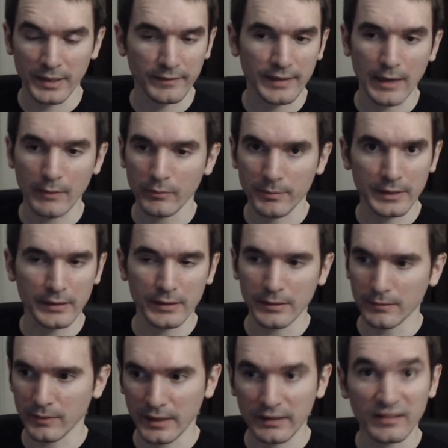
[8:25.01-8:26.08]
that would be
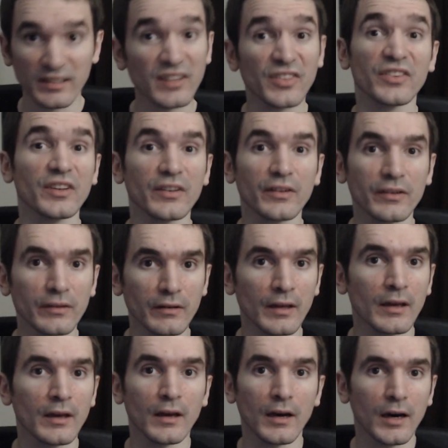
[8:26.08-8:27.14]
the antithesis
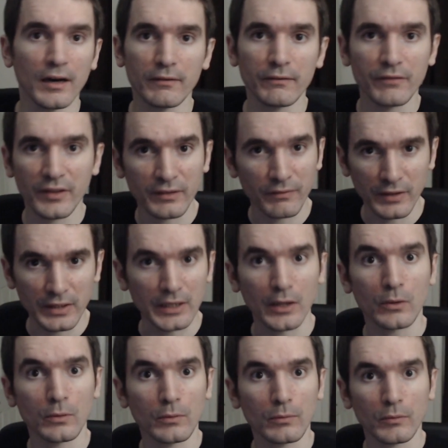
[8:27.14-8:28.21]
of this video,
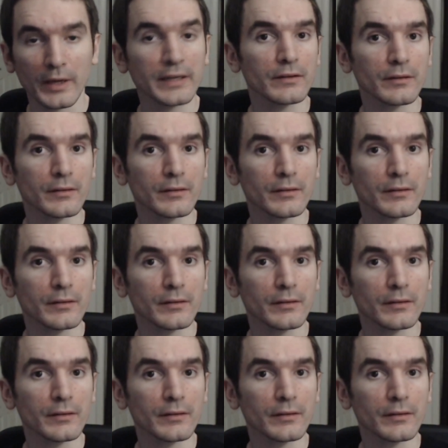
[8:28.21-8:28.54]
right?